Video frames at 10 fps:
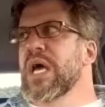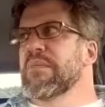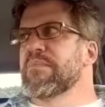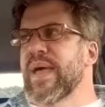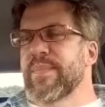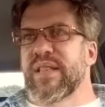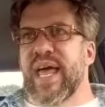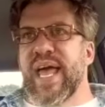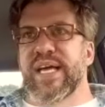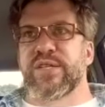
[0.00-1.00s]
maybe
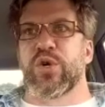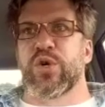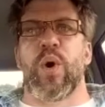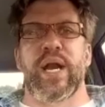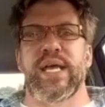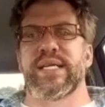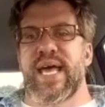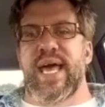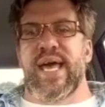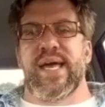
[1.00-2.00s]
like 20 a
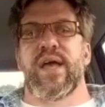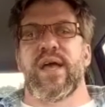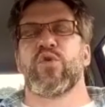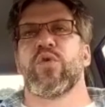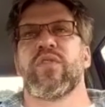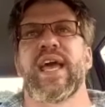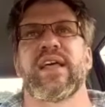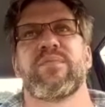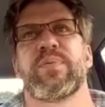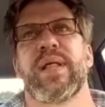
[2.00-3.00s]
day. Like at
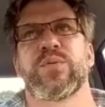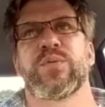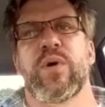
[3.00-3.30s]
the place where,